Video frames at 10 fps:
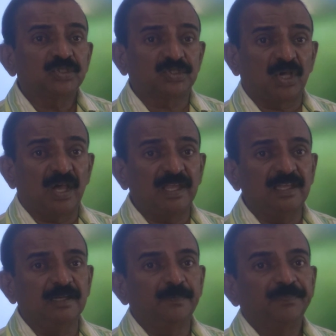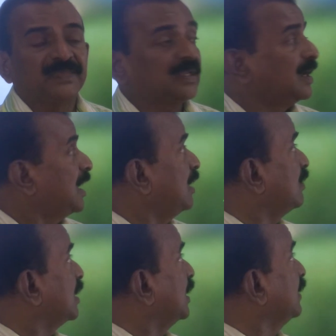soil
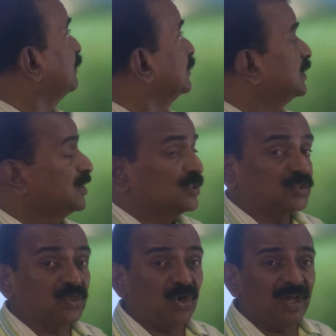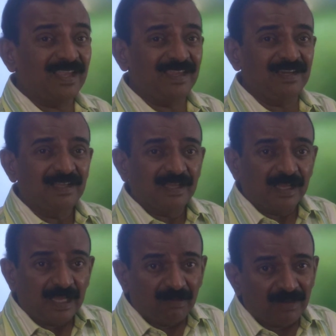our life, soil
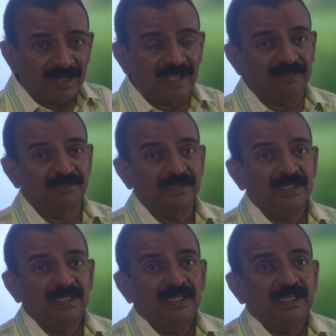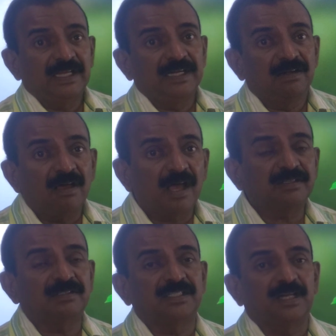our life, and
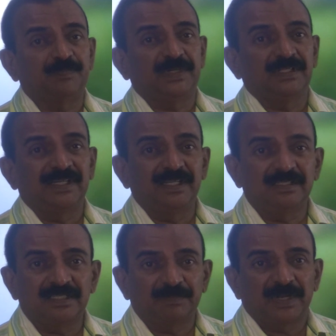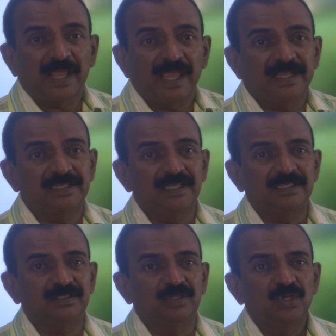last chapter, that is chapter 8,
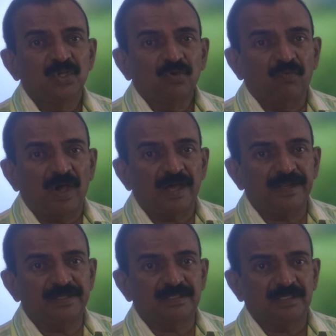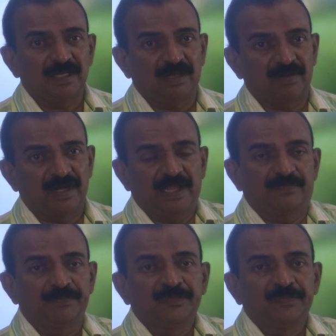is forest our life.